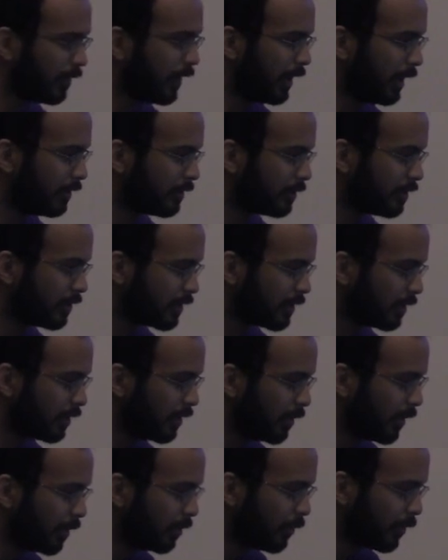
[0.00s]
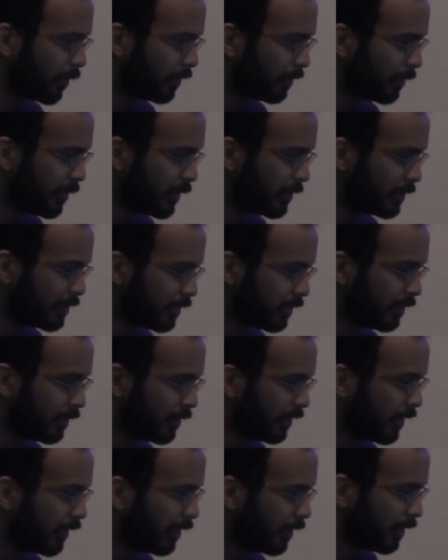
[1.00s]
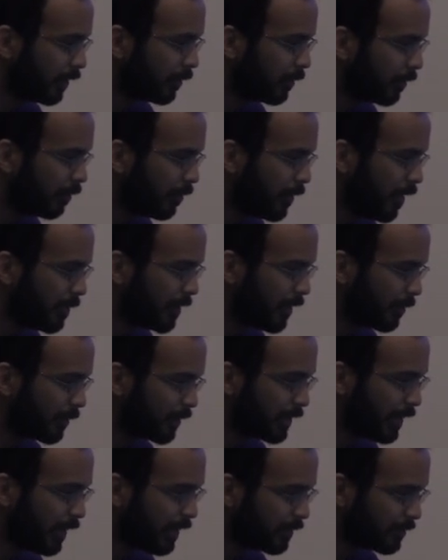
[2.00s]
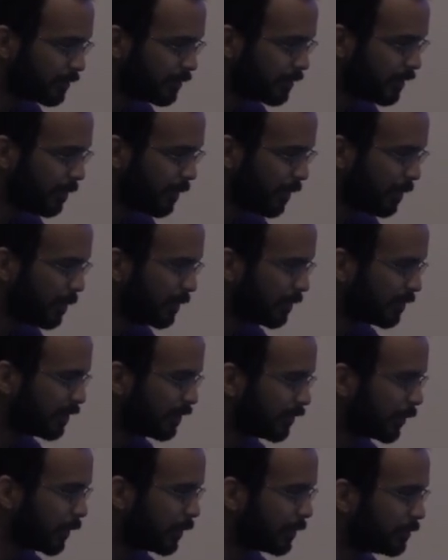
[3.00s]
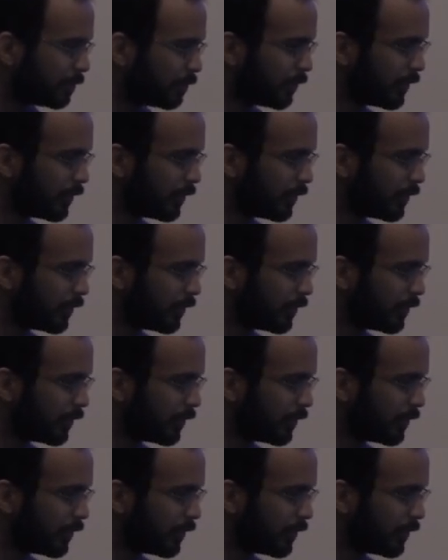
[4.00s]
So it's a little bit more information, and maybe not what the talons do. That might be remote.